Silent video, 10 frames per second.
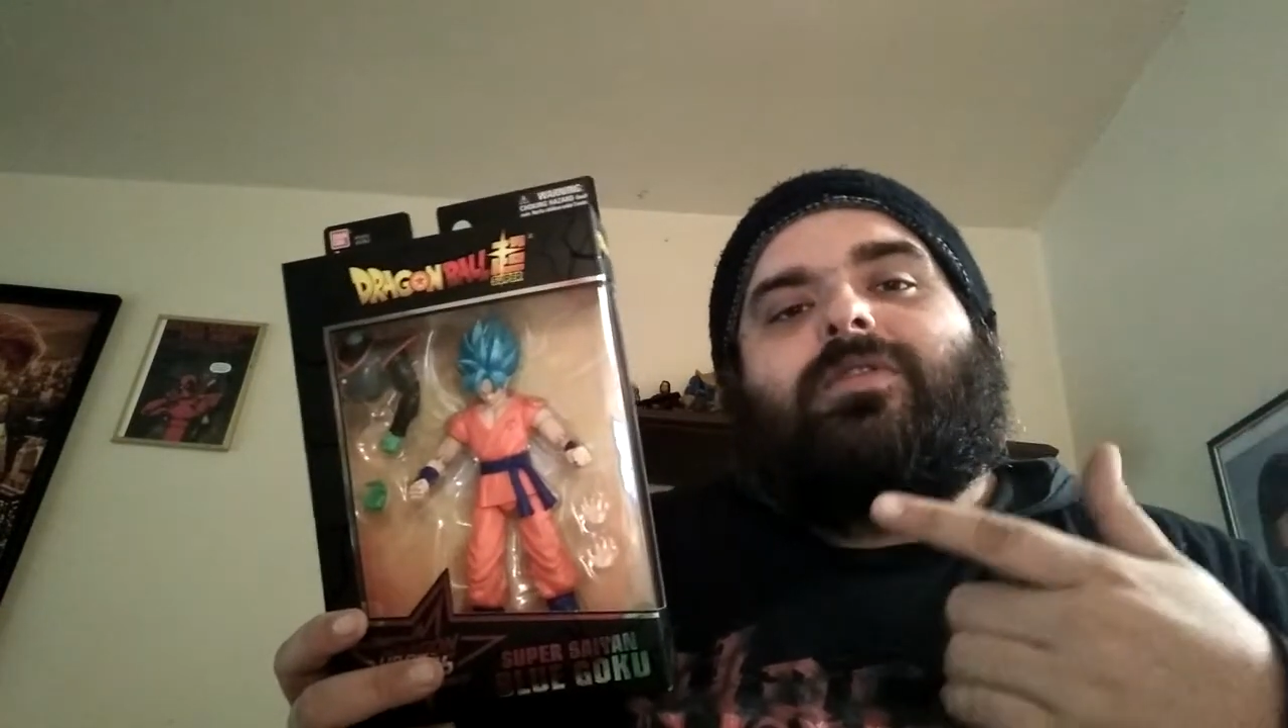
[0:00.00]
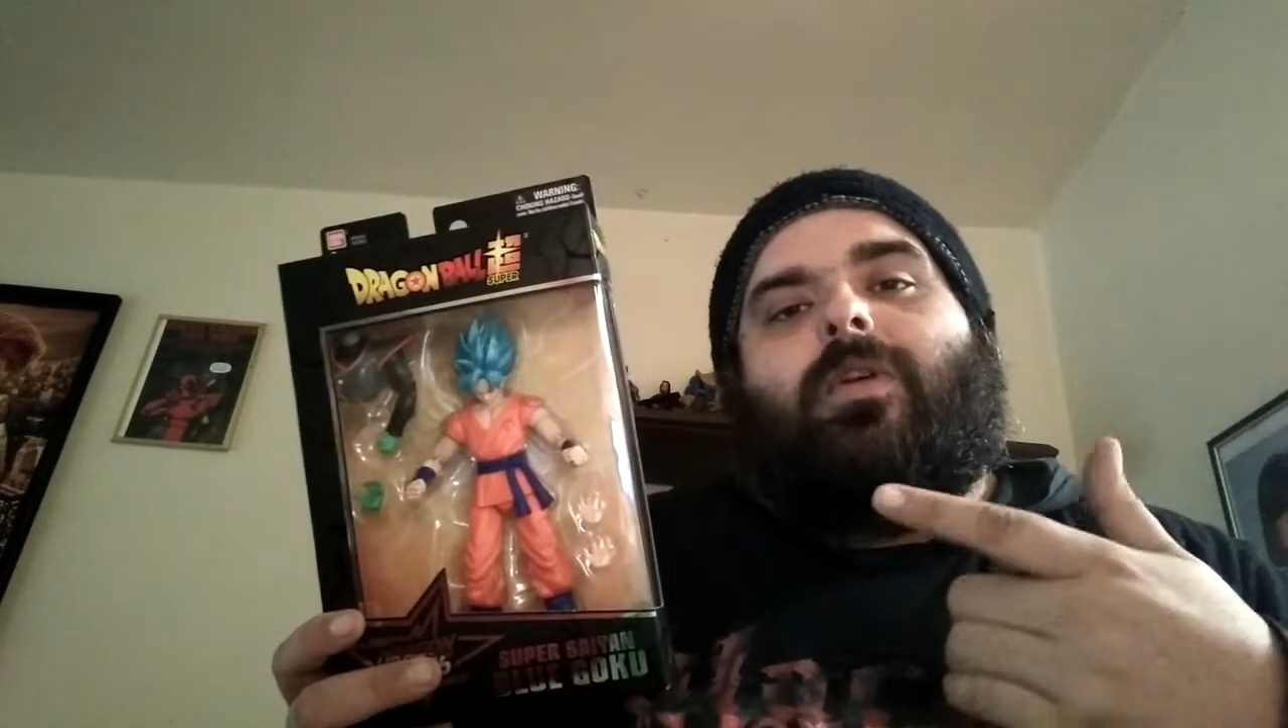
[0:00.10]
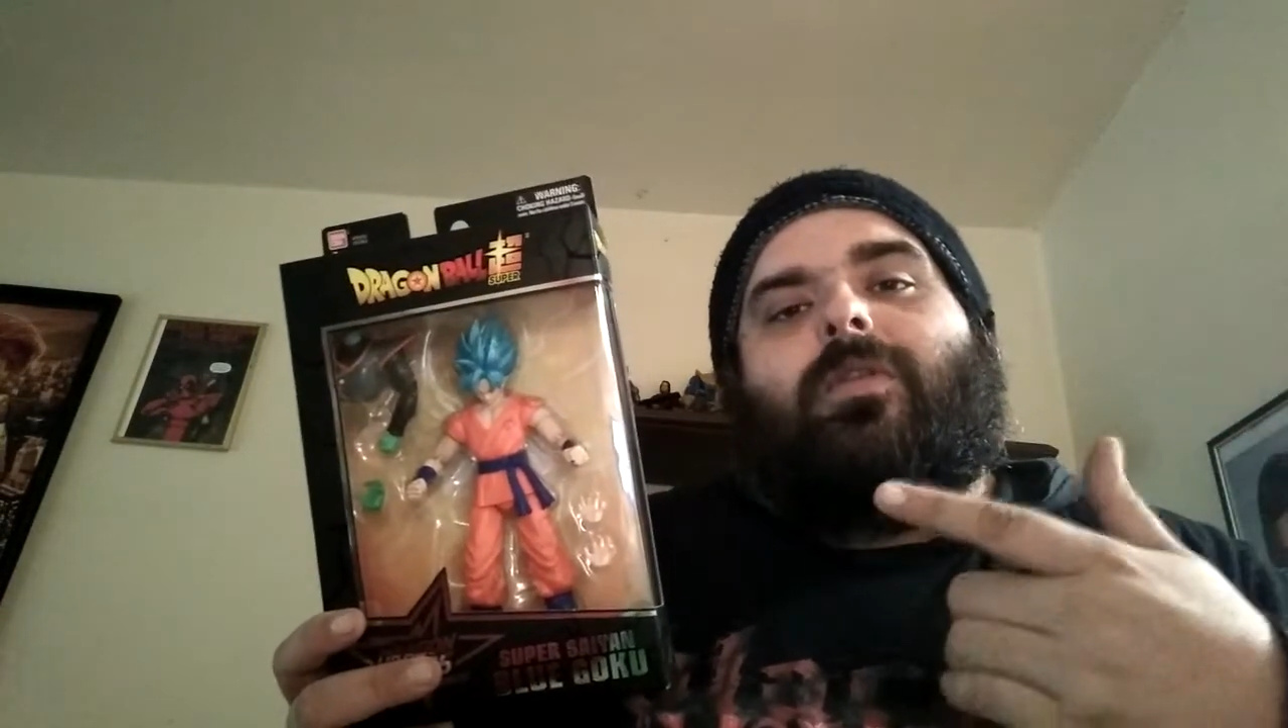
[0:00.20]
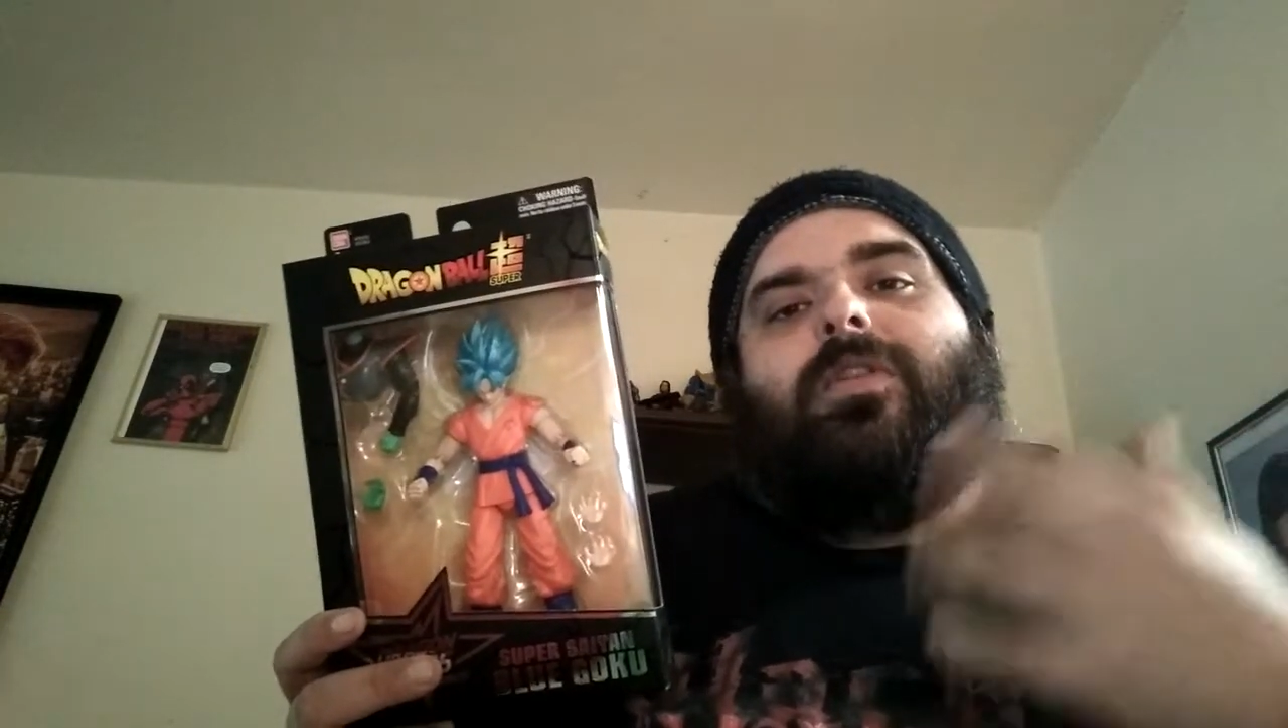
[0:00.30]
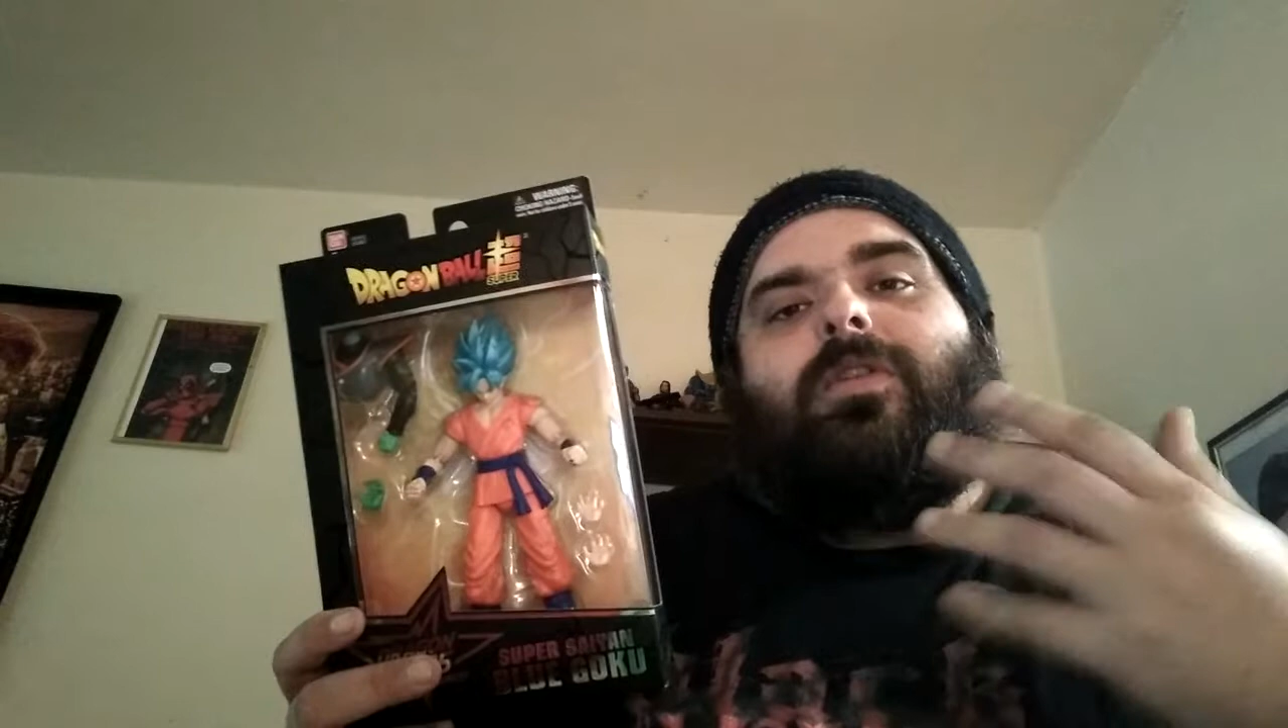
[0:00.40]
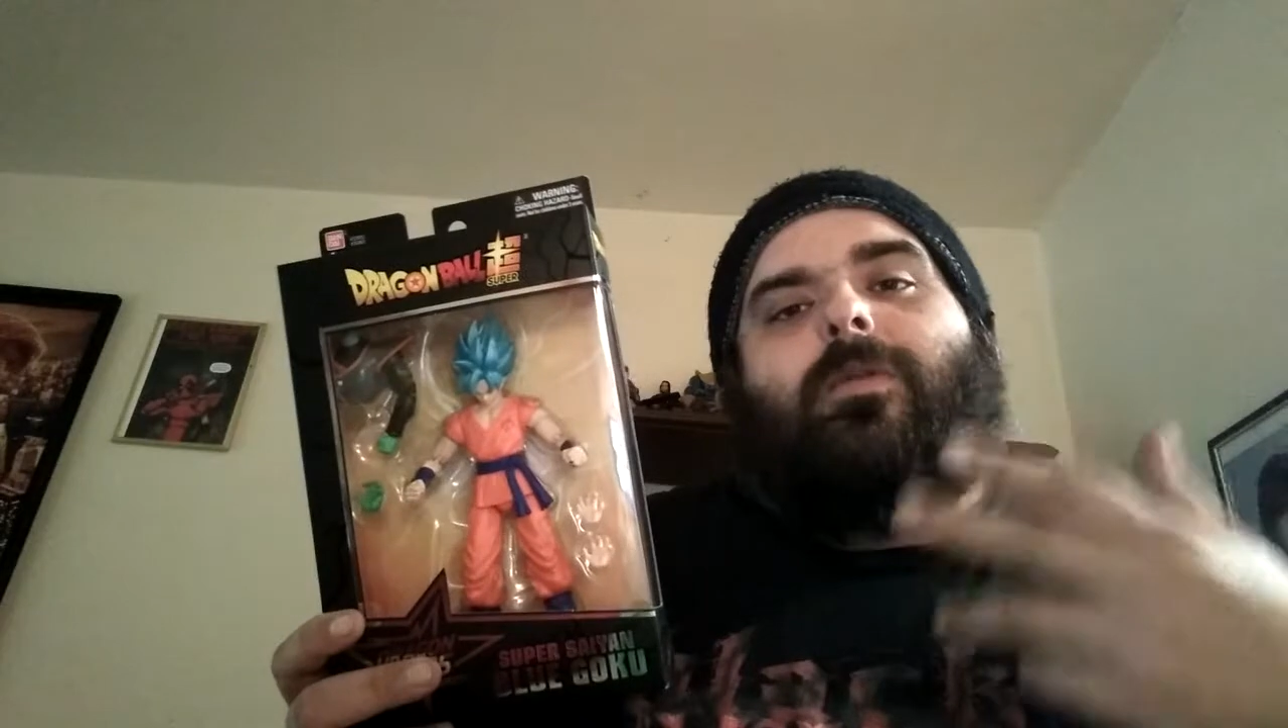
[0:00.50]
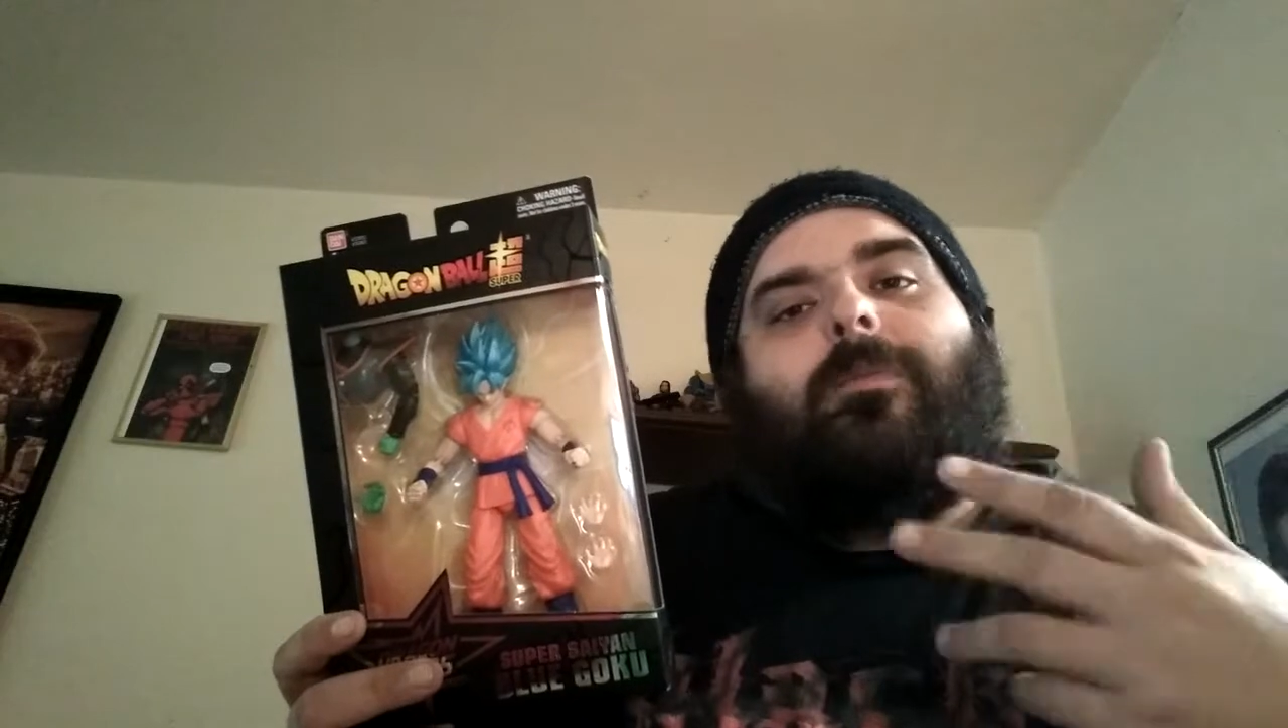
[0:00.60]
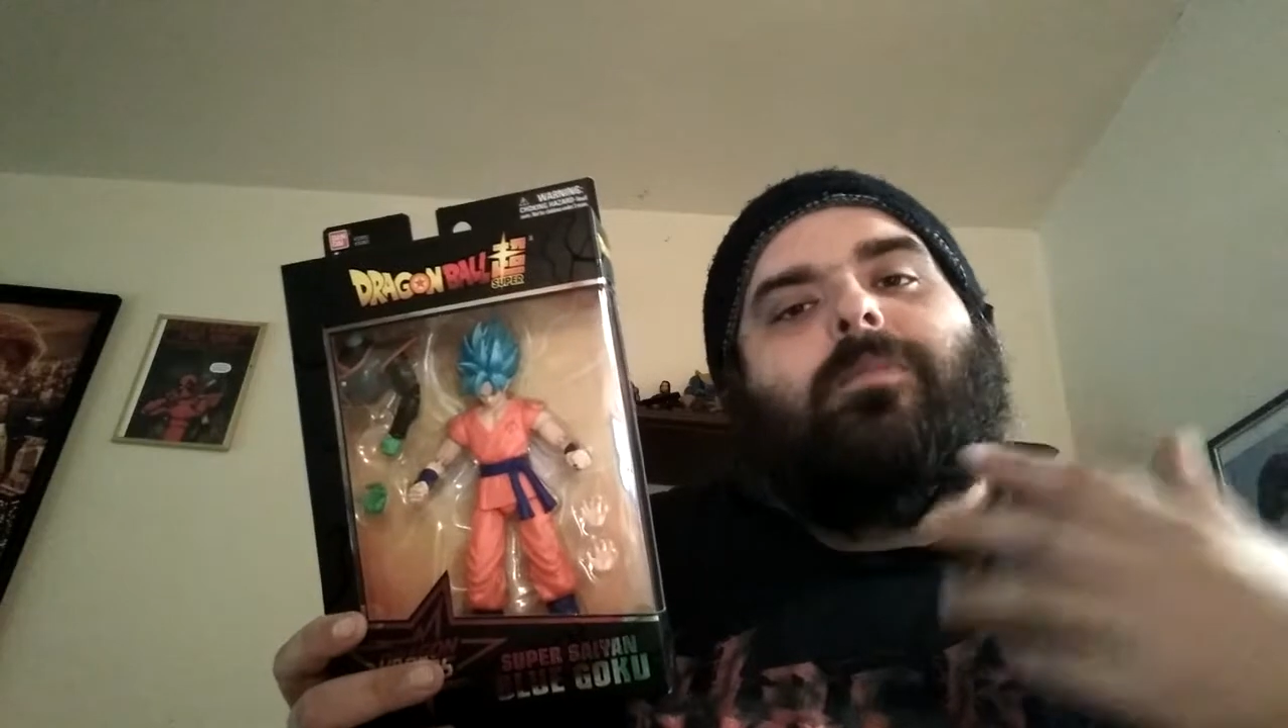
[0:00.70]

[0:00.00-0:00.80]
Goku,